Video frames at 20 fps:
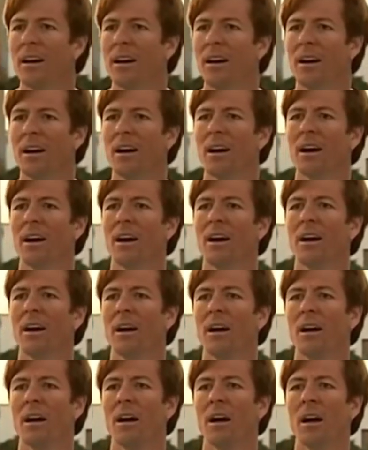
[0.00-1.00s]
into a
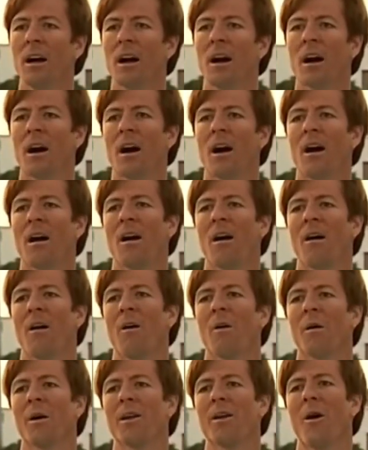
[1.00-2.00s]
hole.
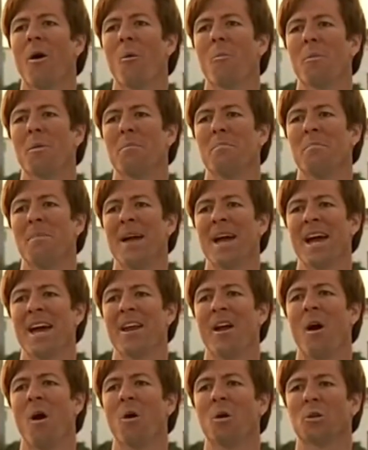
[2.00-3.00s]
Oh, an open
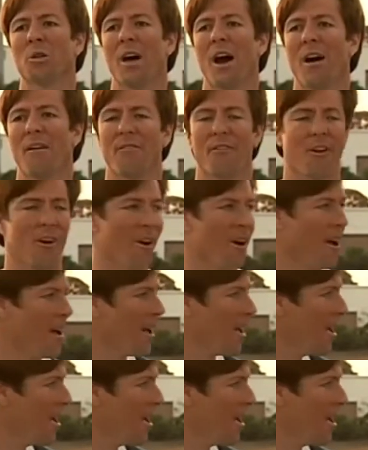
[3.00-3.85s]
manhole cover.